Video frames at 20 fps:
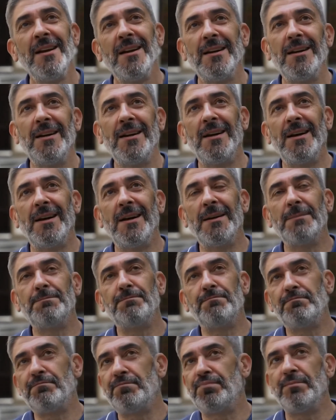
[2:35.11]
Uh,
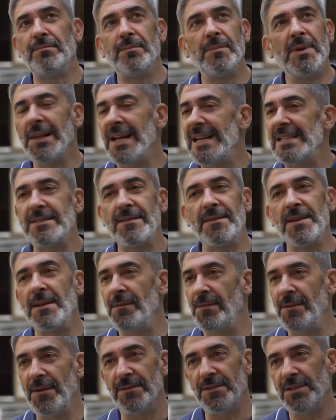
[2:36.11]
less than
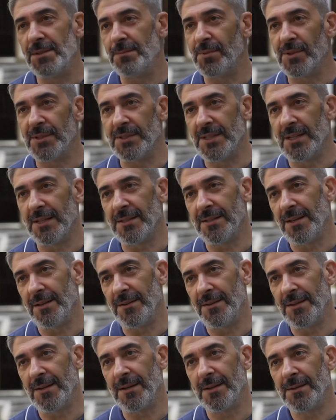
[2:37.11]
50%, I
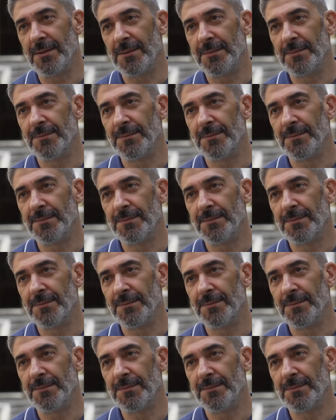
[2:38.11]
think.